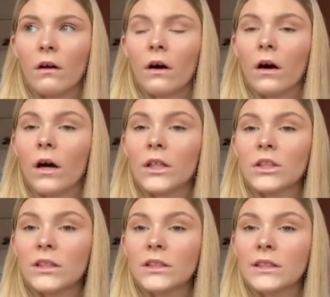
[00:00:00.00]
I
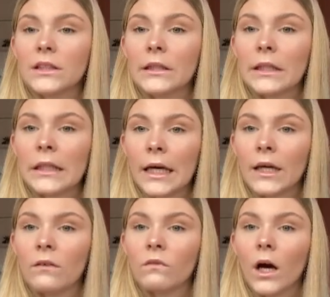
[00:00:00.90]
just gave
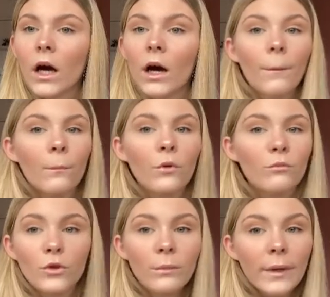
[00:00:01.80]
up with
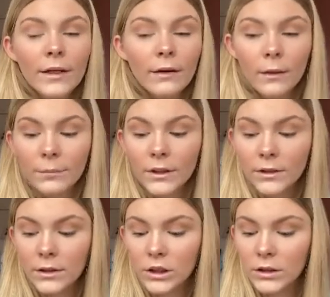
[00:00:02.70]
doing makeup because I
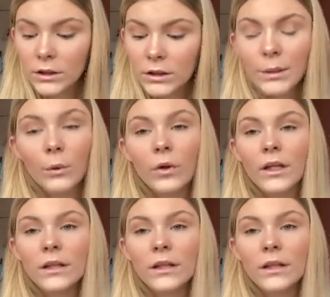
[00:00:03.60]
just didn't see the point.